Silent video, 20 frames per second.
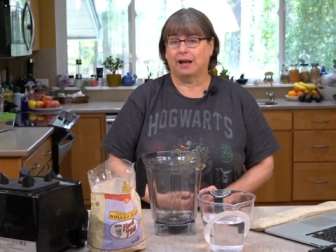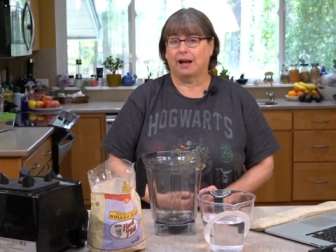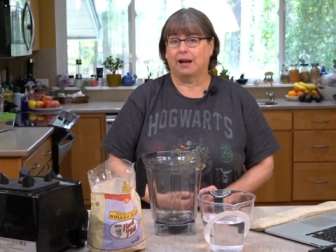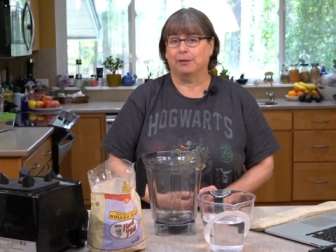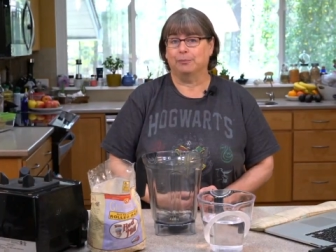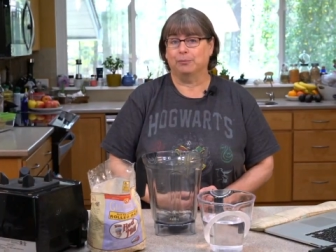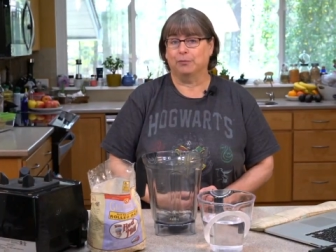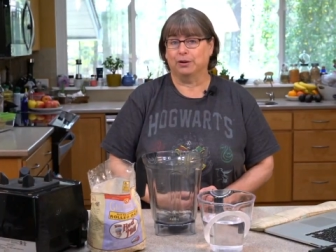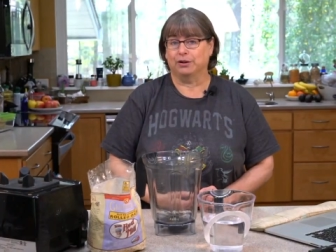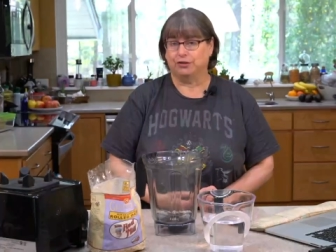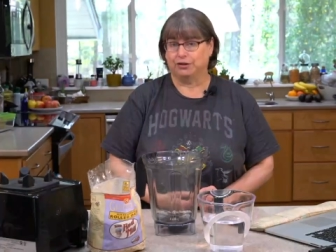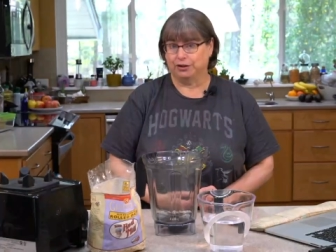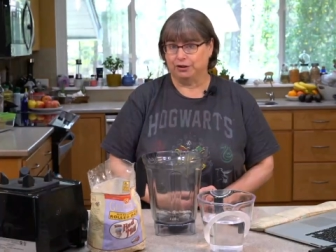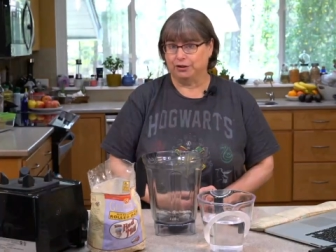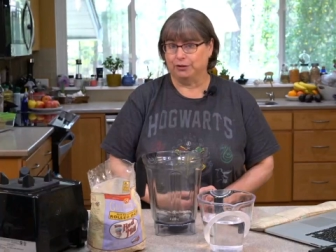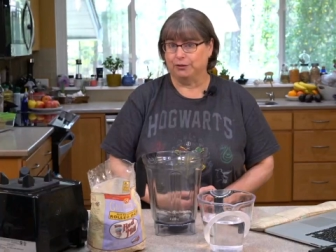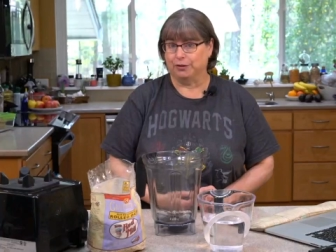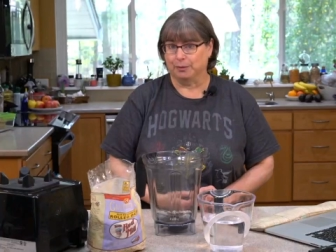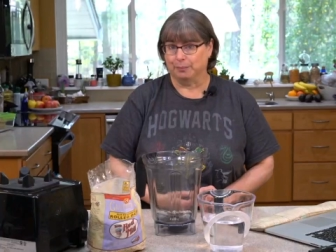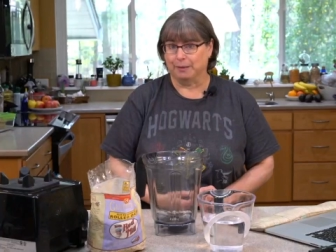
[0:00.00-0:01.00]
I'm wishing
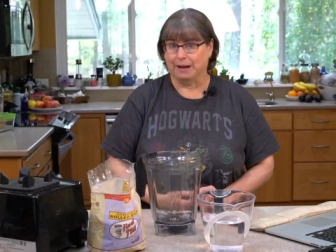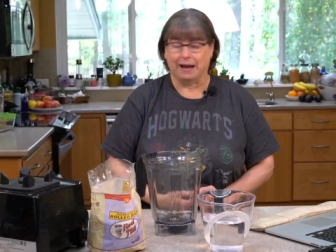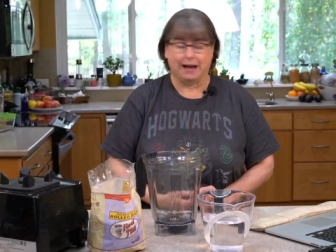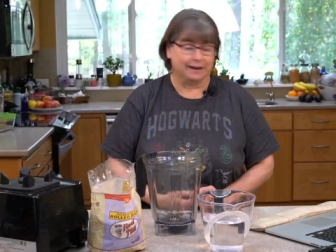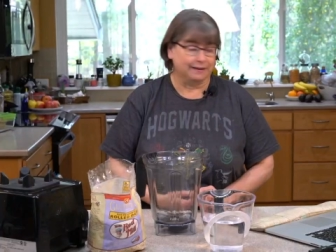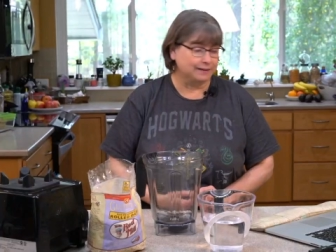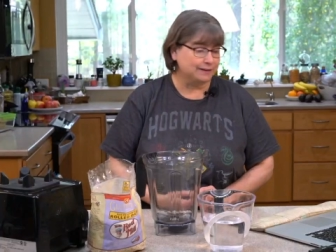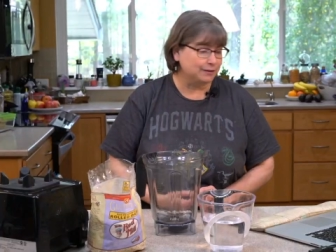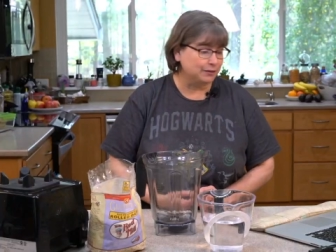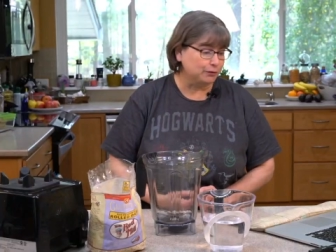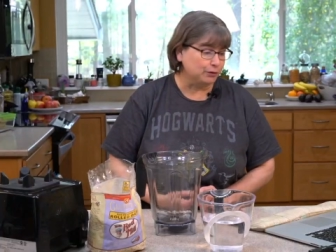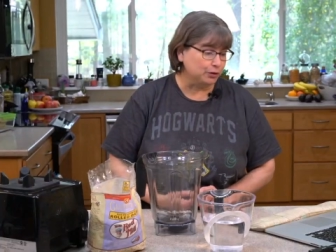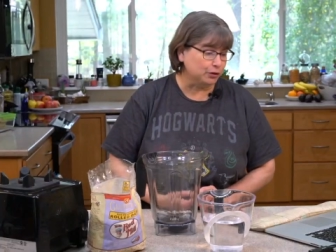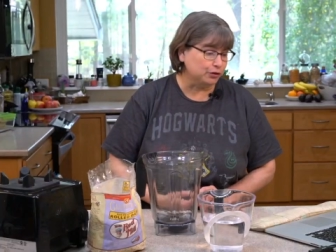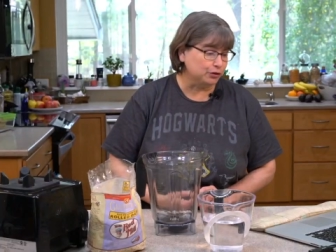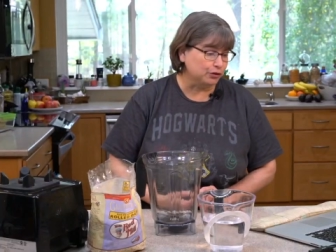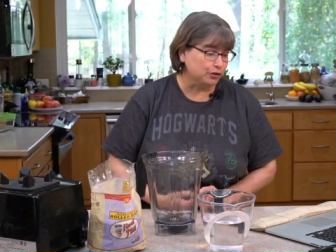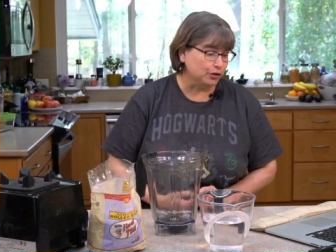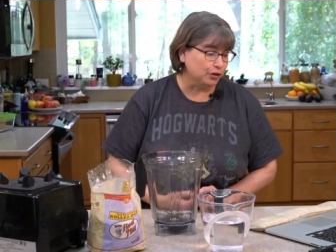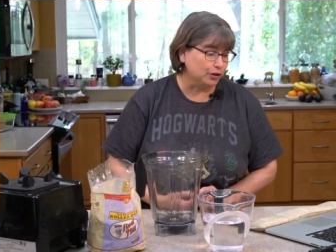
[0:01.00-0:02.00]
you the best for
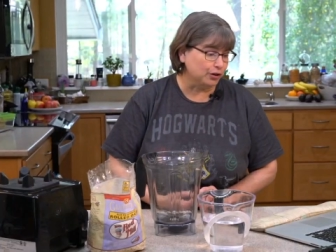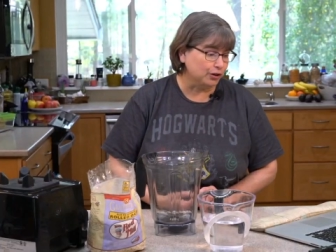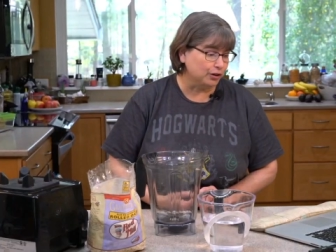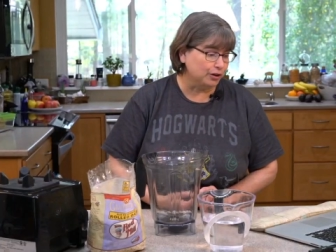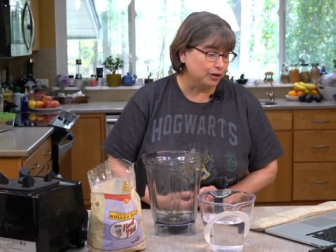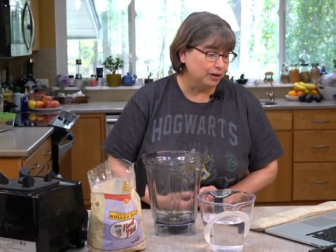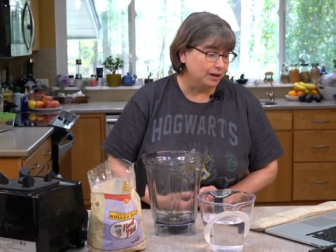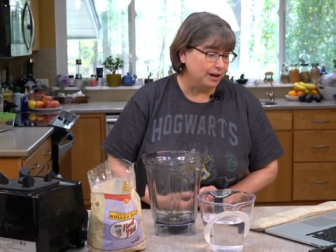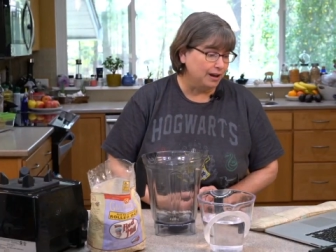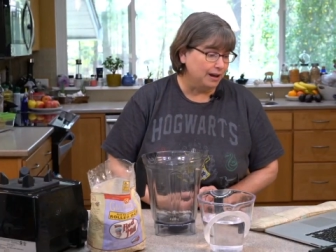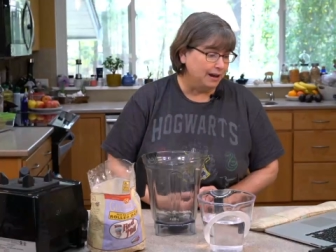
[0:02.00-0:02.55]
sure.